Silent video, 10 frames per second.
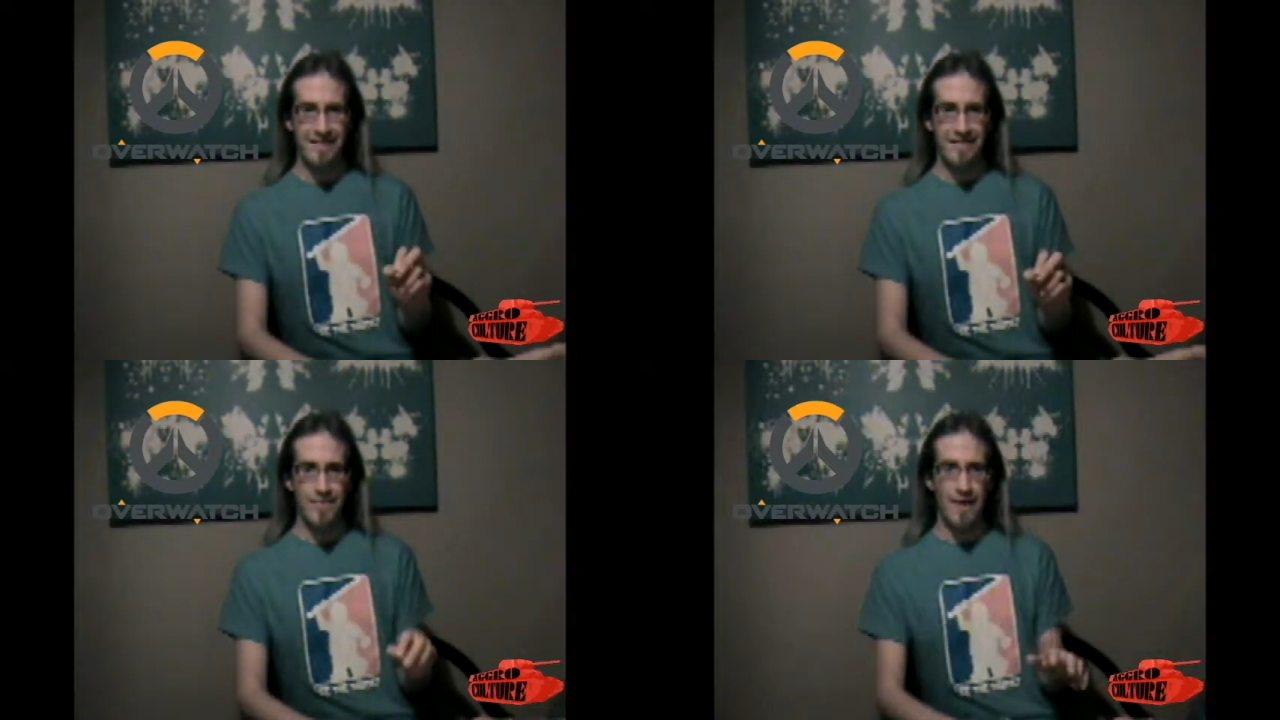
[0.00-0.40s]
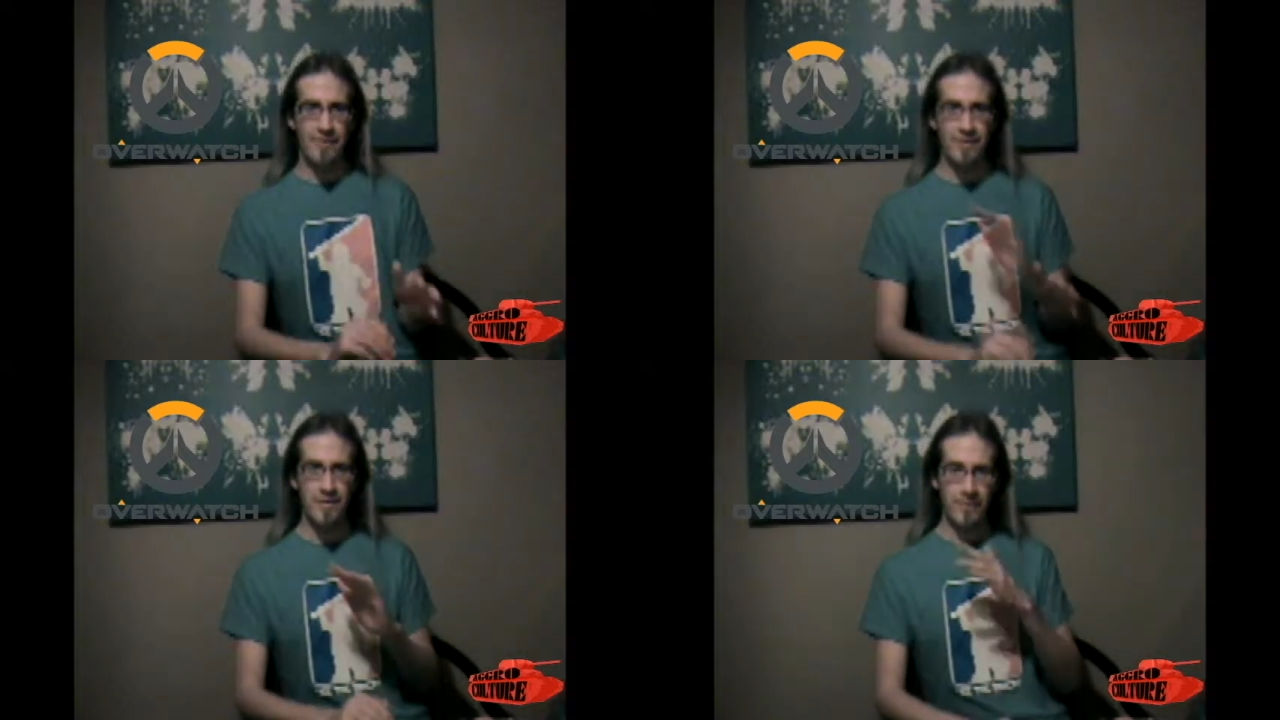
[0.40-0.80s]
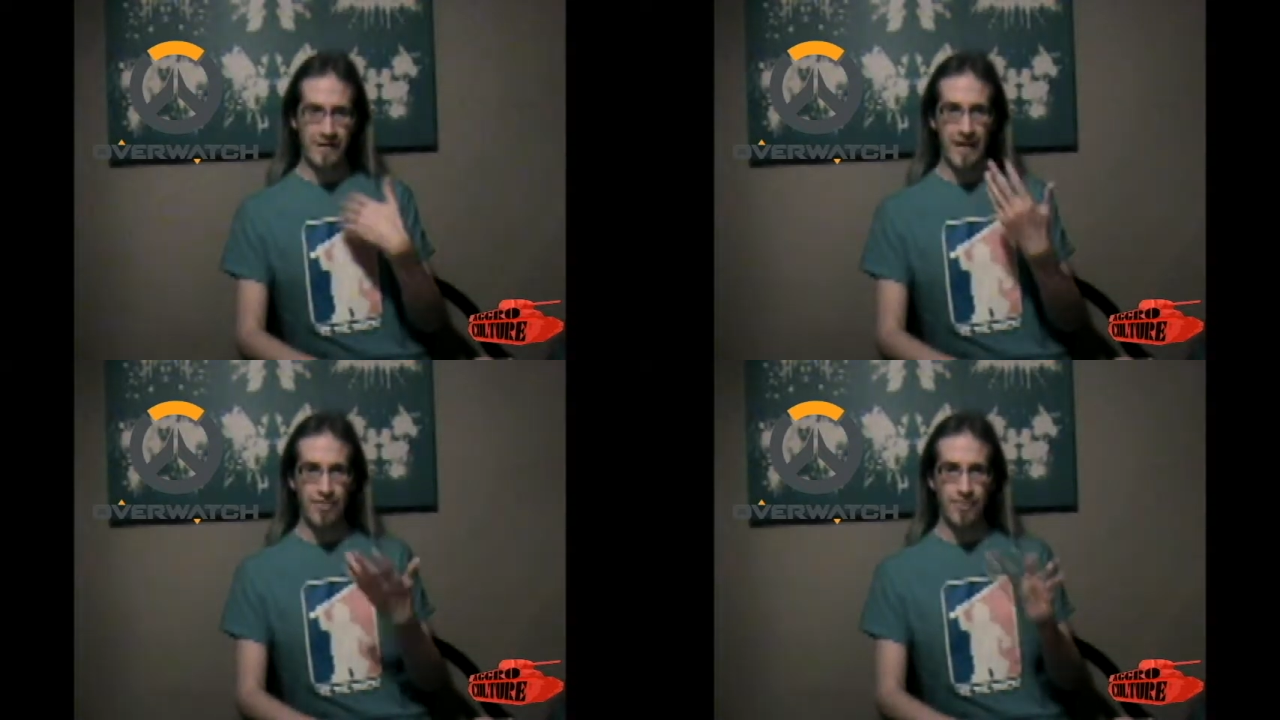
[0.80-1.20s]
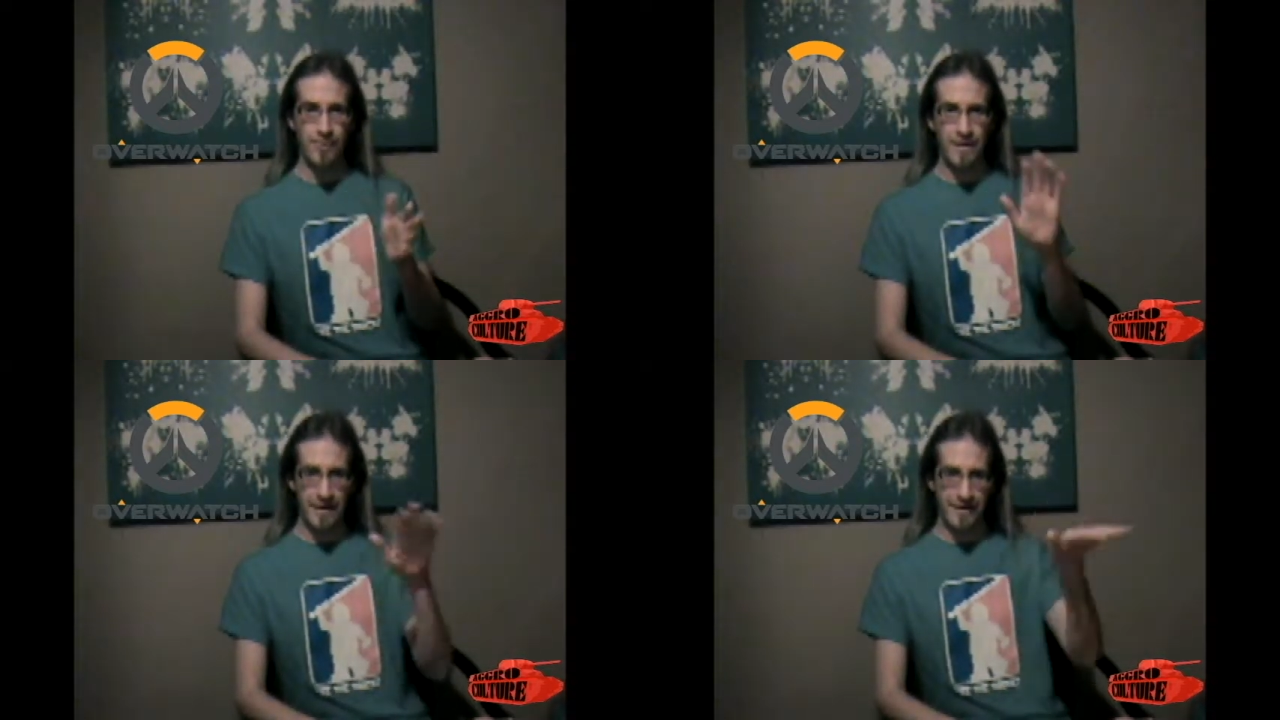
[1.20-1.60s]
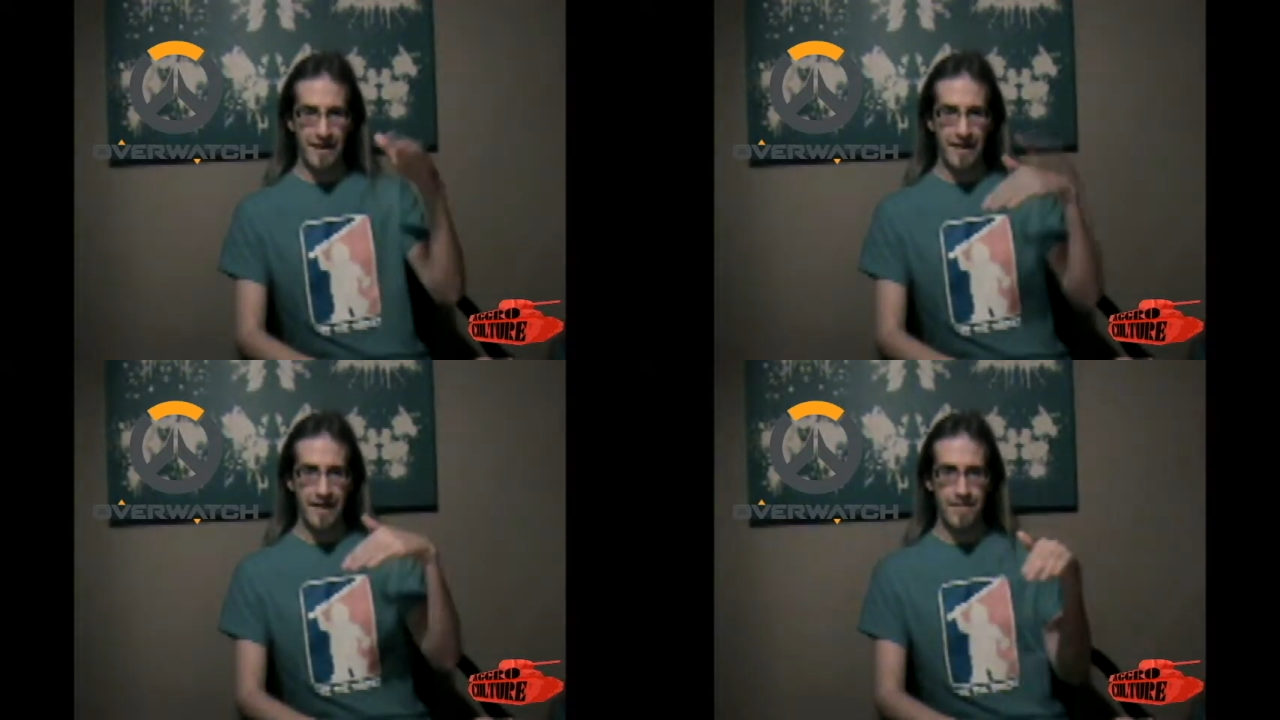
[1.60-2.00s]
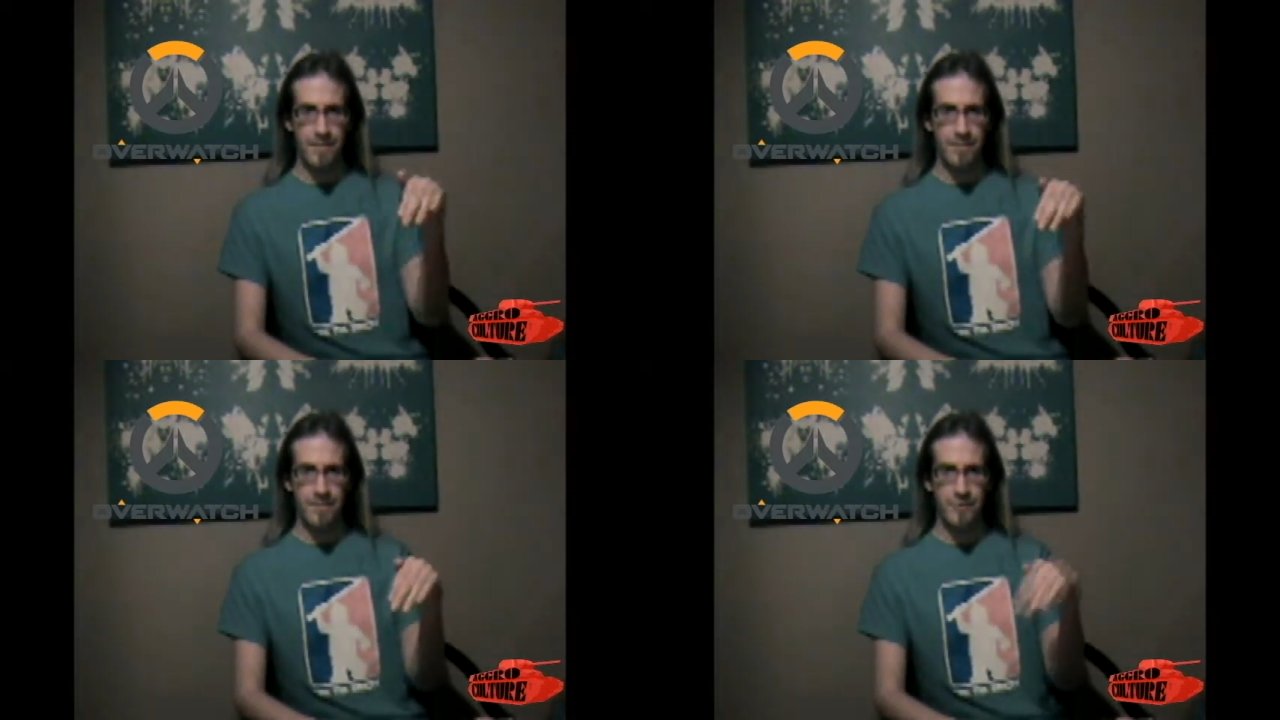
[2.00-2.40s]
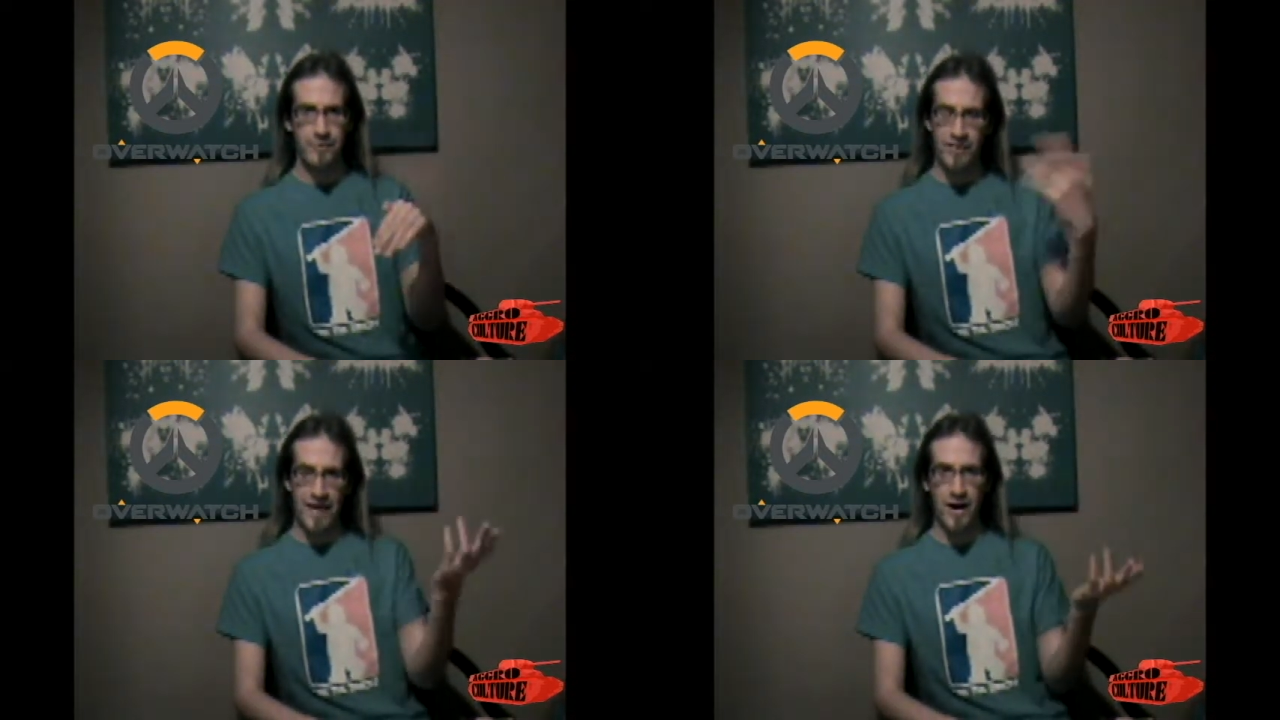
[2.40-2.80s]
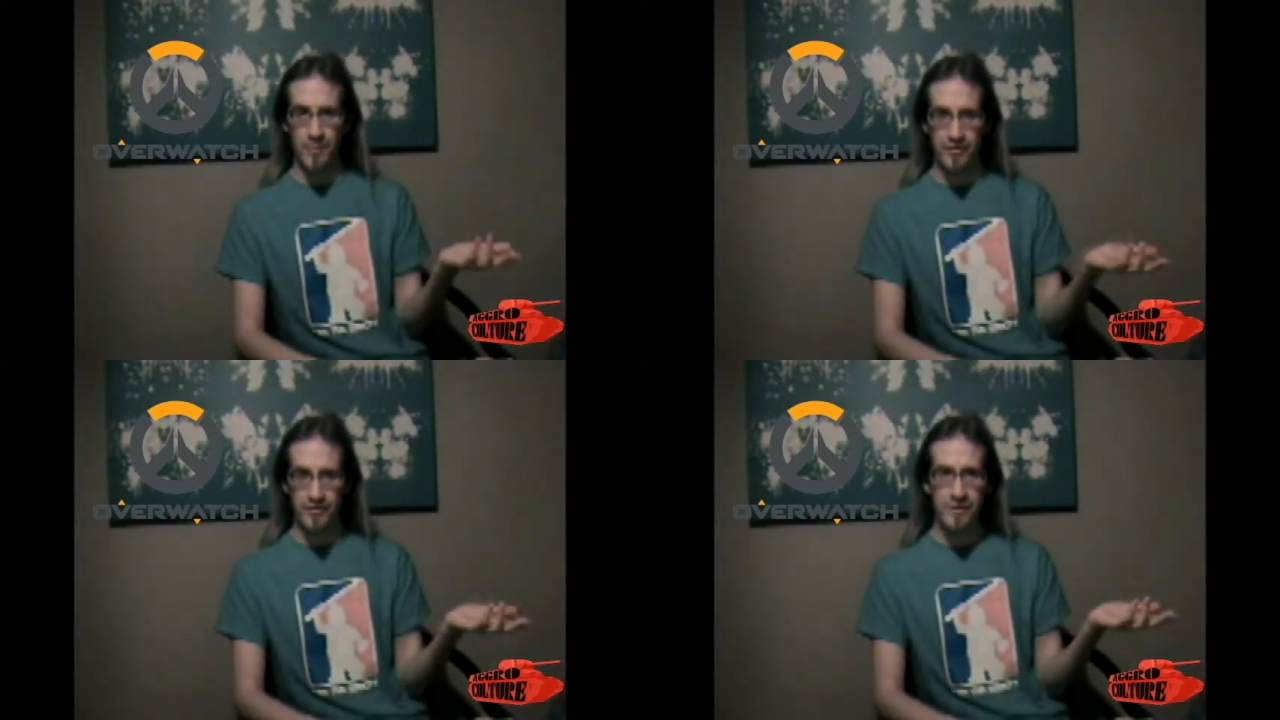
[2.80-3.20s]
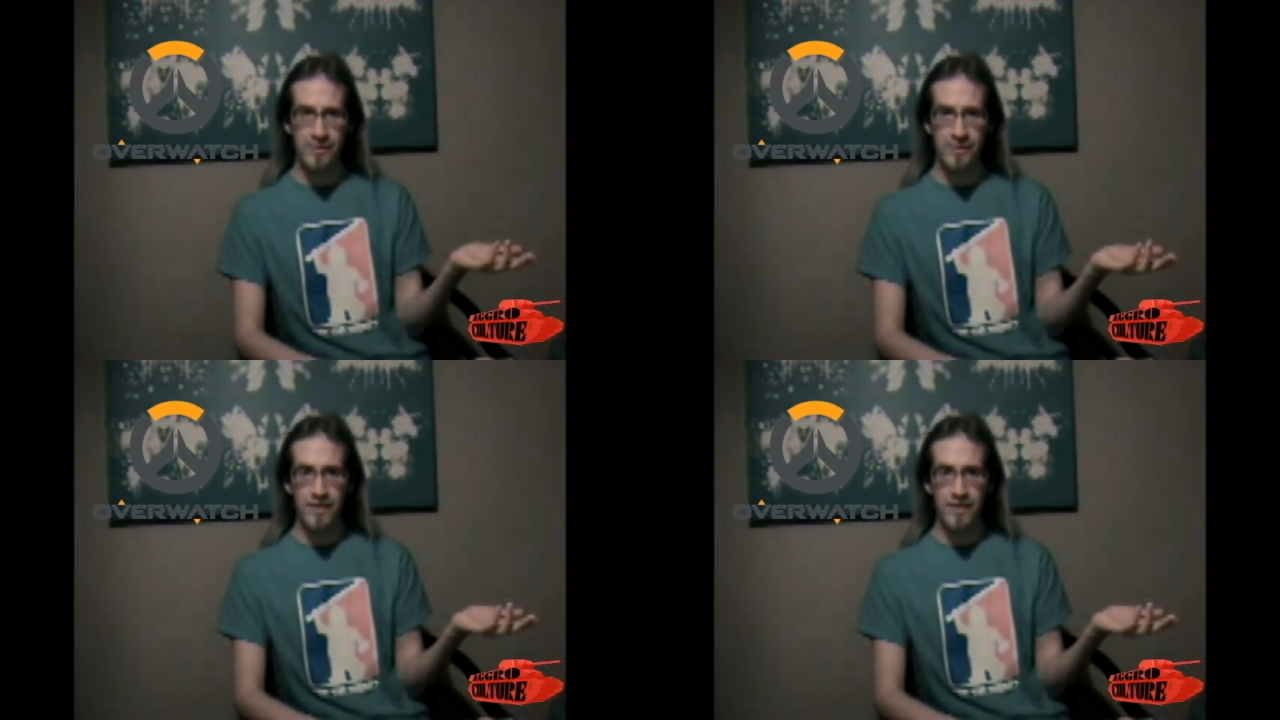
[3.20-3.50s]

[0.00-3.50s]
You have to communicate through the in-game chat options.